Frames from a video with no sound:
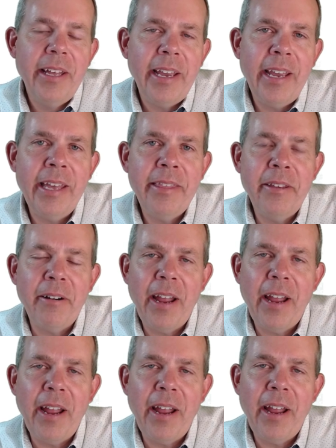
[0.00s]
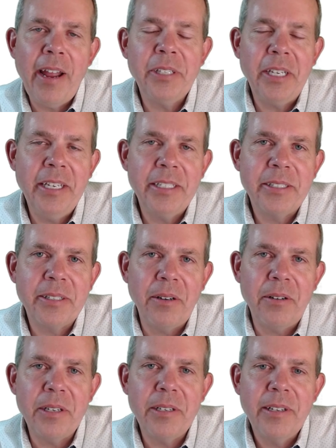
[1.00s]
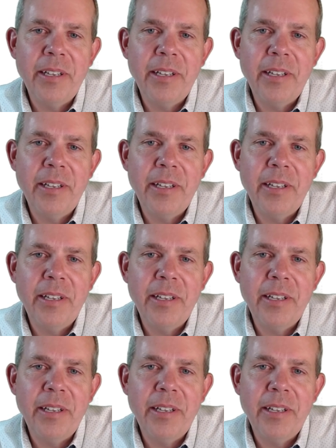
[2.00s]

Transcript: and they're anxious to get started.